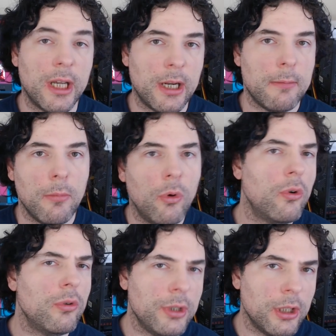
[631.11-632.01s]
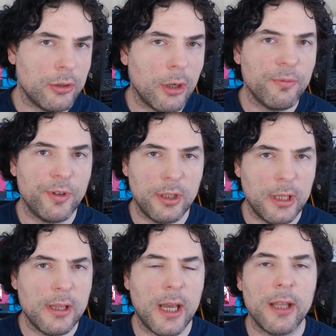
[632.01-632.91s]
and I'm more, you know, confident
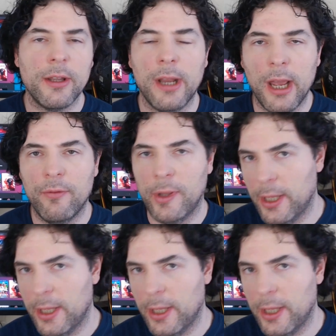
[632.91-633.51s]
in that than ever.